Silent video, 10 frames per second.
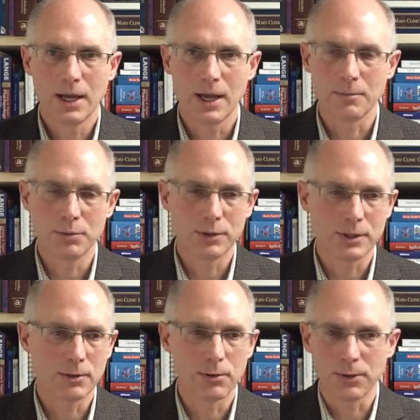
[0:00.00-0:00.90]
and put
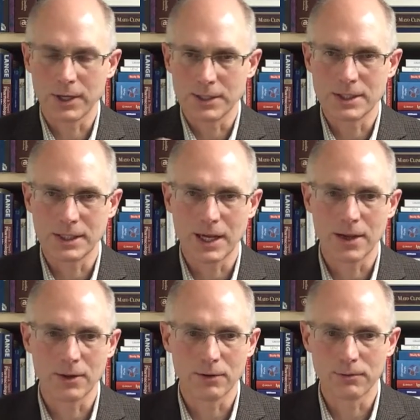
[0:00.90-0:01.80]
the whole thing
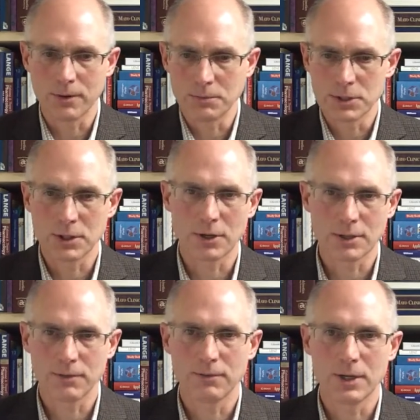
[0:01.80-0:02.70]
together from start
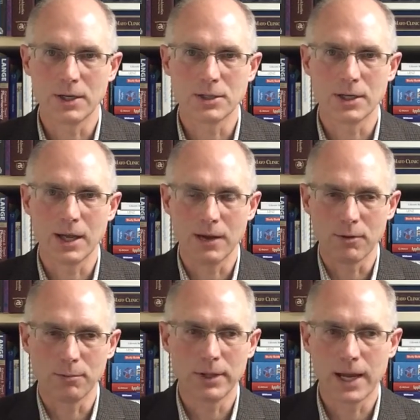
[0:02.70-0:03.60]
to finish and have a
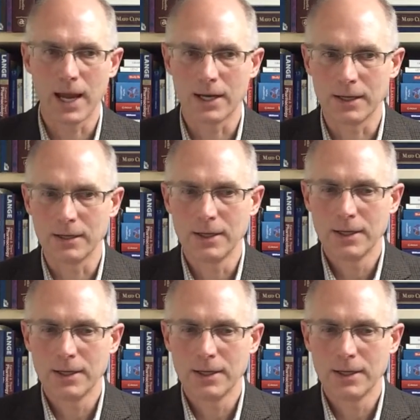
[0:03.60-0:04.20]
plan and